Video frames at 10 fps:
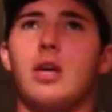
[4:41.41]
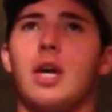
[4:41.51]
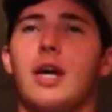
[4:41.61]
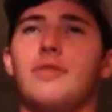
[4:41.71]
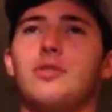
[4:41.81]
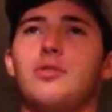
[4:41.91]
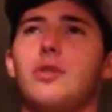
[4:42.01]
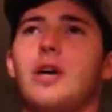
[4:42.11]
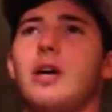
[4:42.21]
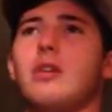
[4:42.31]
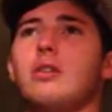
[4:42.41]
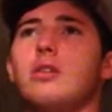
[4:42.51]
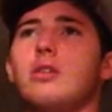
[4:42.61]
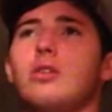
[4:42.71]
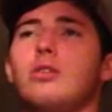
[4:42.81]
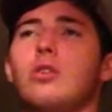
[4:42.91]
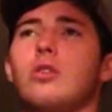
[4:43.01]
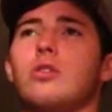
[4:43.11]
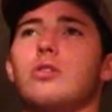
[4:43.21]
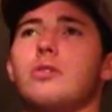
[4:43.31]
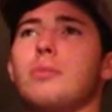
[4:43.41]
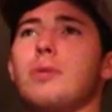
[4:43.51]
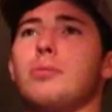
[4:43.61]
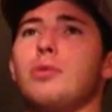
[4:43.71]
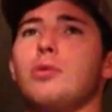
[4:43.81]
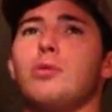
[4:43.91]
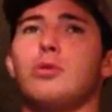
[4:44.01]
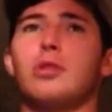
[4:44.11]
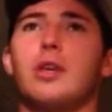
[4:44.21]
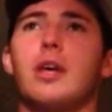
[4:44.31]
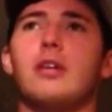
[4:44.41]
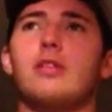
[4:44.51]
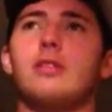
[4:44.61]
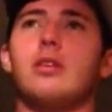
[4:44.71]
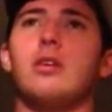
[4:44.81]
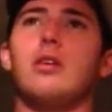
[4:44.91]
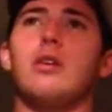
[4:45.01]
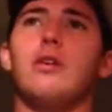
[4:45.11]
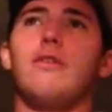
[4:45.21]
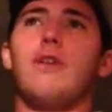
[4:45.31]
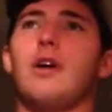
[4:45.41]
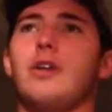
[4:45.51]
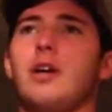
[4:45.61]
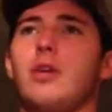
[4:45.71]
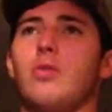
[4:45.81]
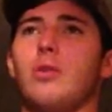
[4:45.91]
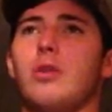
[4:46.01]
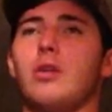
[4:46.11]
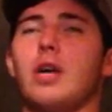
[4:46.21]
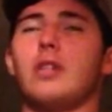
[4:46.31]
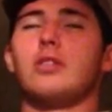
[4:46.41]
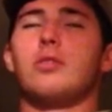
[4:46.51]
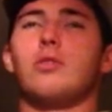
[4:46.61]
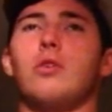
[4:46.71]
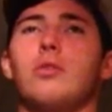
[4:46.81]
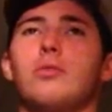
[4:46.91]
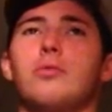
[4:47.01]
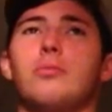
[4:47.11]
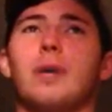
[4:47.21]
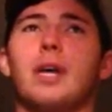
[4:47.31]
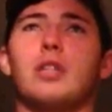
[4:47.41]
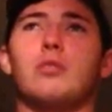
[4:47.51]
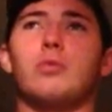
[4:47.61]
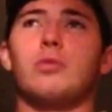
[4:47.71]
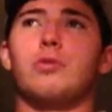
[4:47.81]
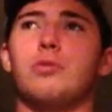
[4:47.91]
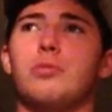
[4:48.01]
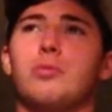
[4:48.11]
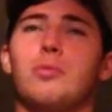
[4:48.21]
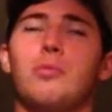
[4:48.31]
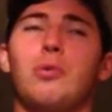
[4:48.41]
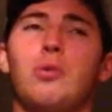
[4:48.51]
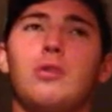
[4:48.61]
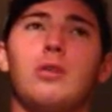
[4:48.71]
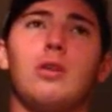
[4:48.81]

After you do that, talk to the member or the guest, find out what has to go on with their bags, where they're supposed to be put,